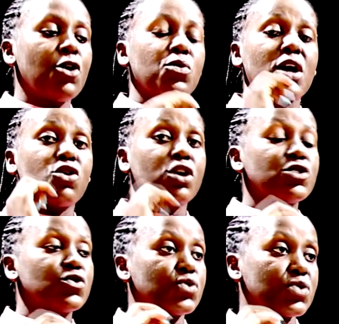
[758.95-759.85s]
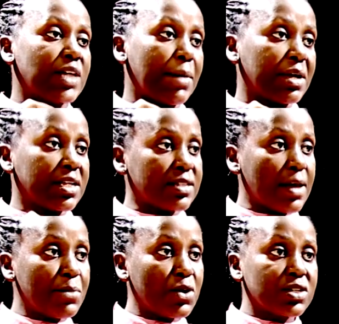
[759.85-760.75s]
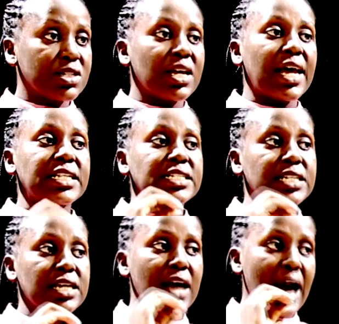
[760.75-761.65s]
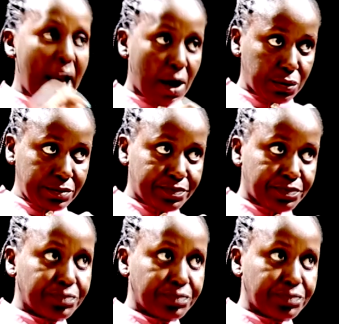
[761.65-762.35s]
we are going to do some examples and see how